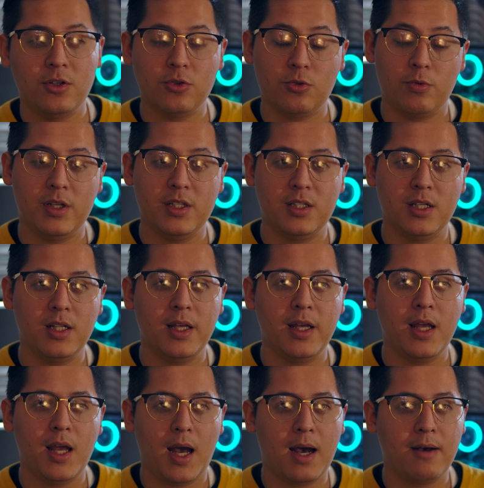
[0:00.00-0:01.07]
just
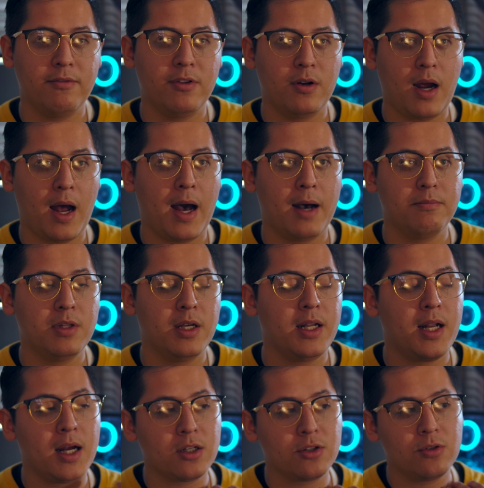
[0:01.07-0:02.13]
recently have their
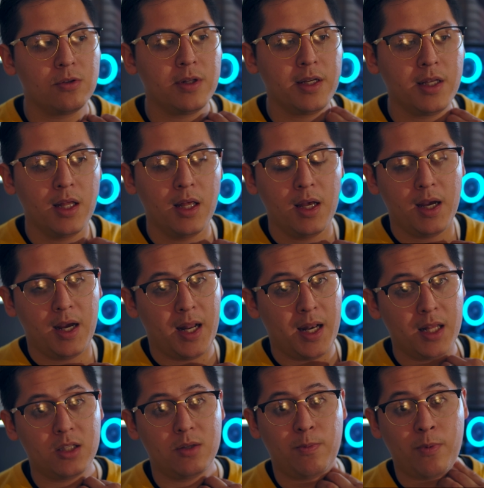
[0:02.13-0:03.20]
update actually,
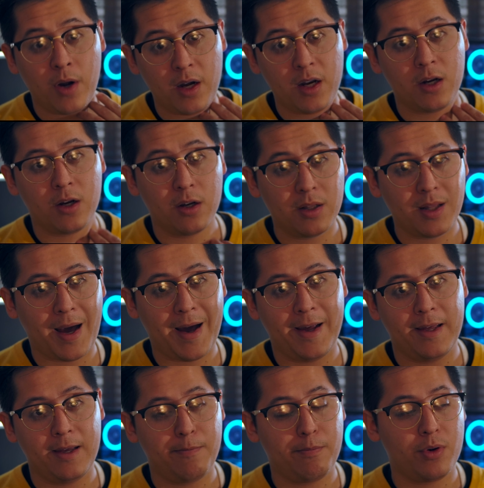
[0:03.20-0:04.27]
and it's pretty good.
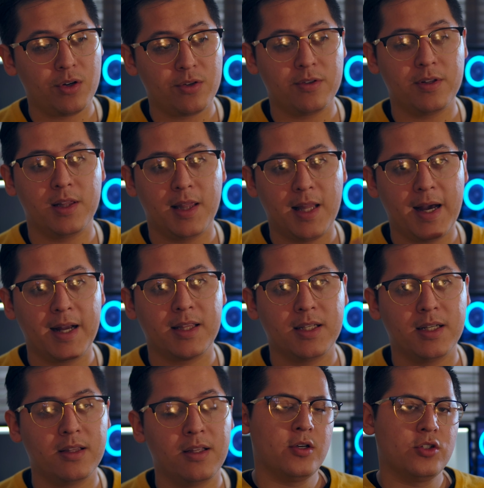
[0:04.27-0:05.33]
I personally liked
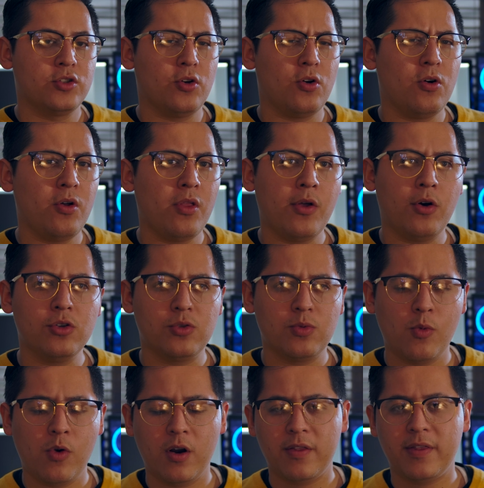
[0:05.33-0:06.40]
it. So those
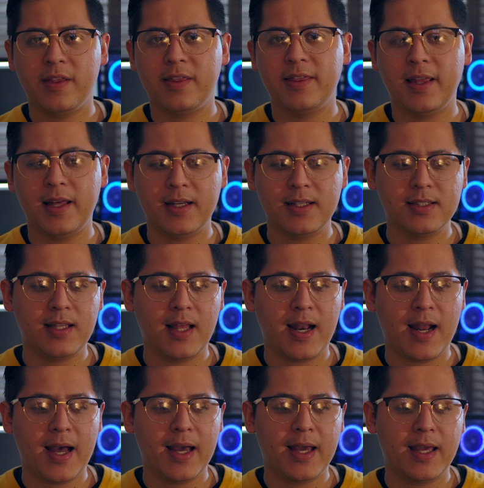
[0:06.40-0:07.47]
were the things
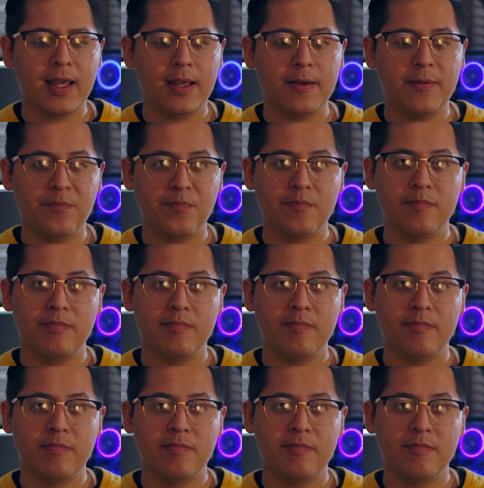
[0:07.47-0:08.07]
that I